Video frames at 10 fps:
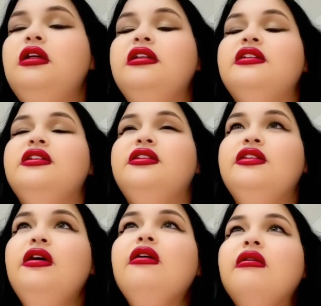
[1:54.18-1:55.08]

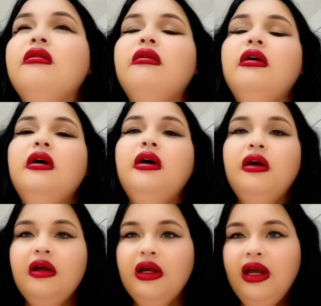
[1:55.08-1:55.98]
So
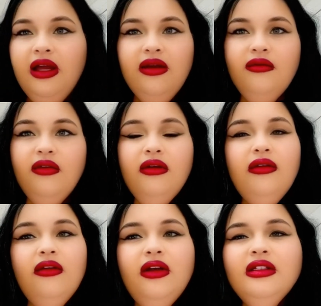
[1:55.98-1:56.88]
I'm very,
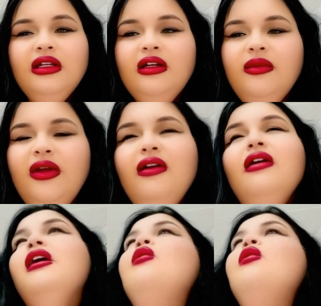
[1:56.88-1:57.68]
very excited to be here. I